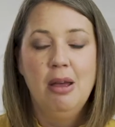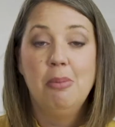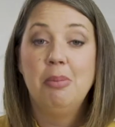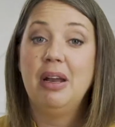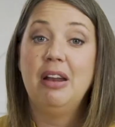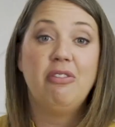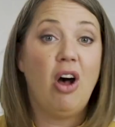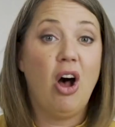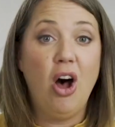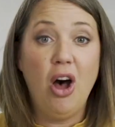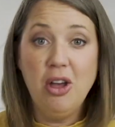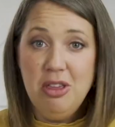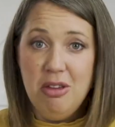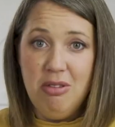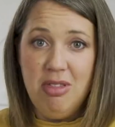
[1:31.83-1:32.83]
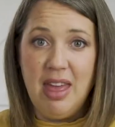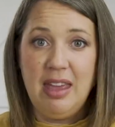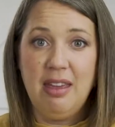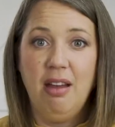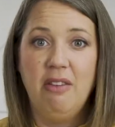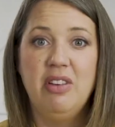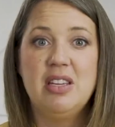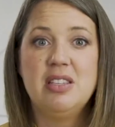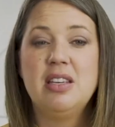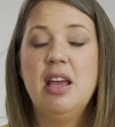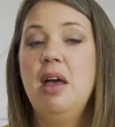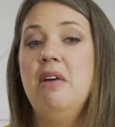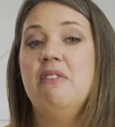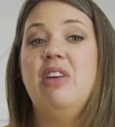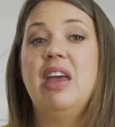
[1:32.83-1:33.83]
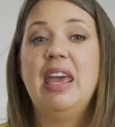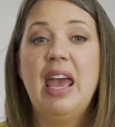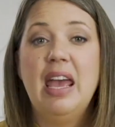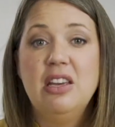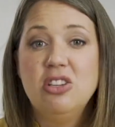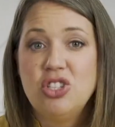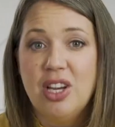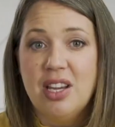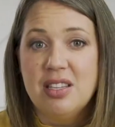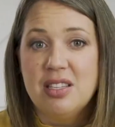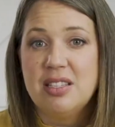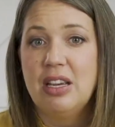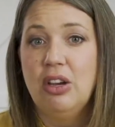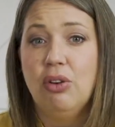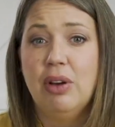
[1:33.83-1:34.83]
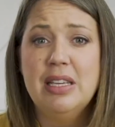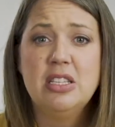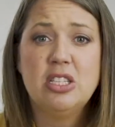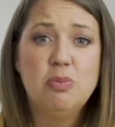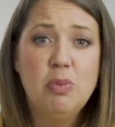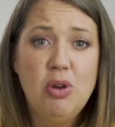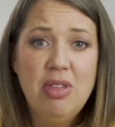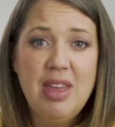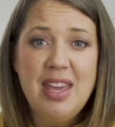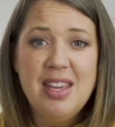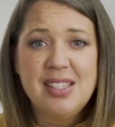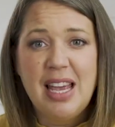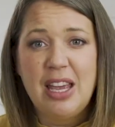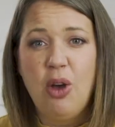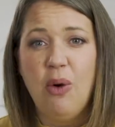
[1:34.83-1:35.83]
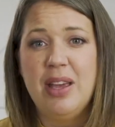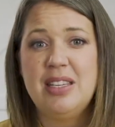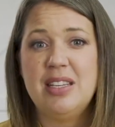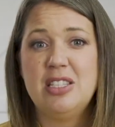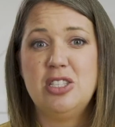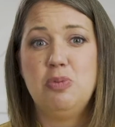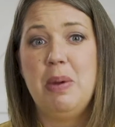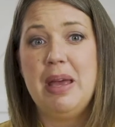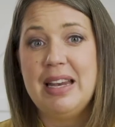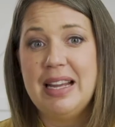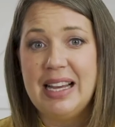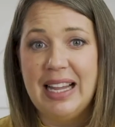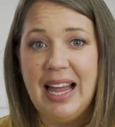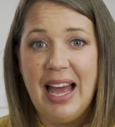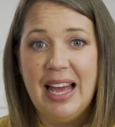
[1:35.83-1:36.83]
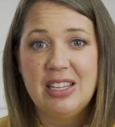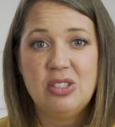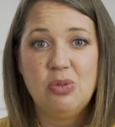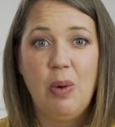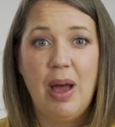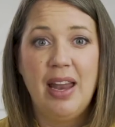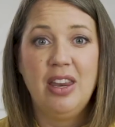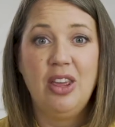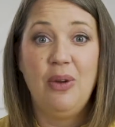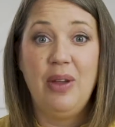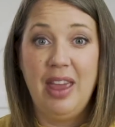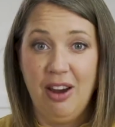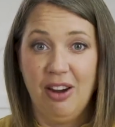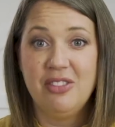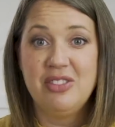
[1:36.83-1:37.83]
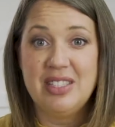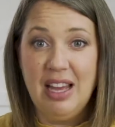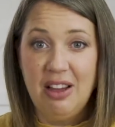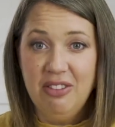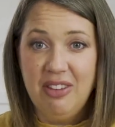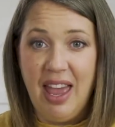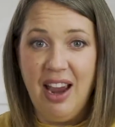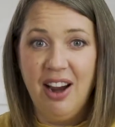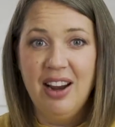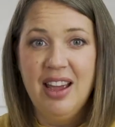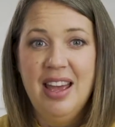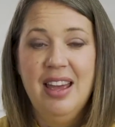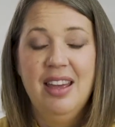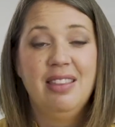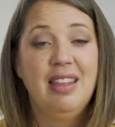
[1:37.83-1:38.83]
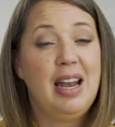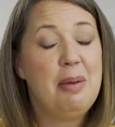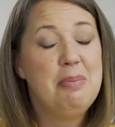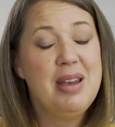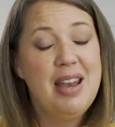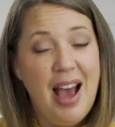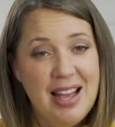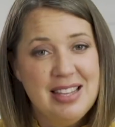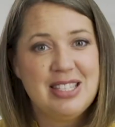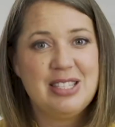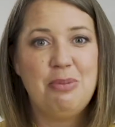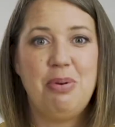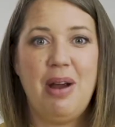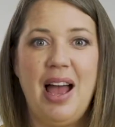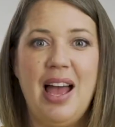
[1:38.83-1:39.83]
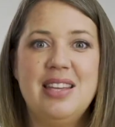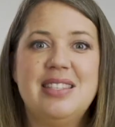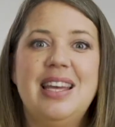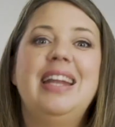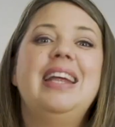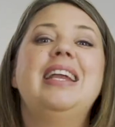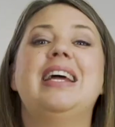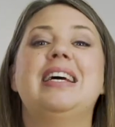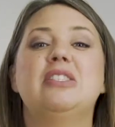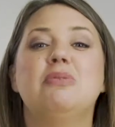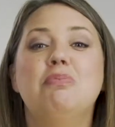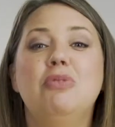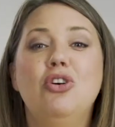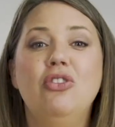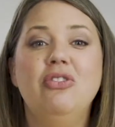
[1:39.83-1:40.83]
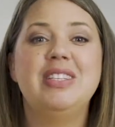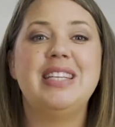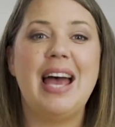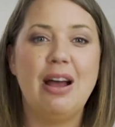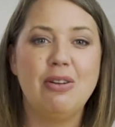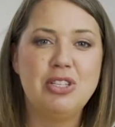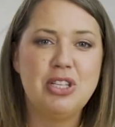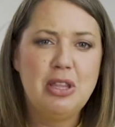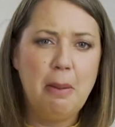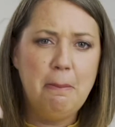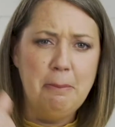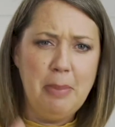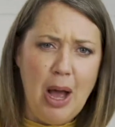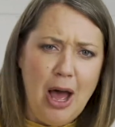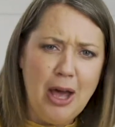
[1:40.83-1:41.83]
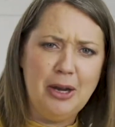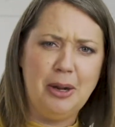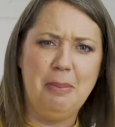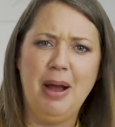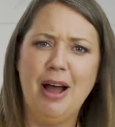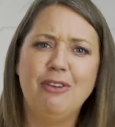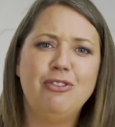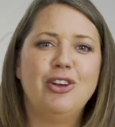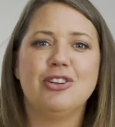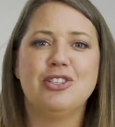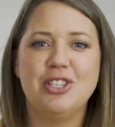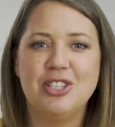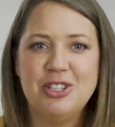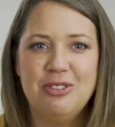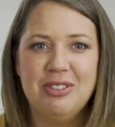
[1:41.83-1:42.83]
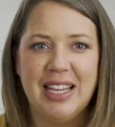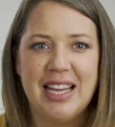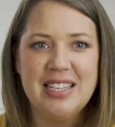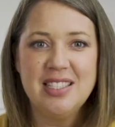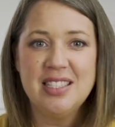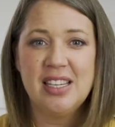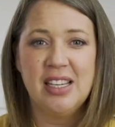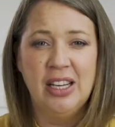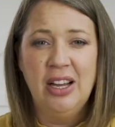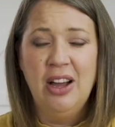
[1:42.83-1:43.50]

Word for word: But if all you think of is vacations and green smoothies and going to spin class when you hear of self care, then I'm not surprised that it has moved down to the bottom of your to do list.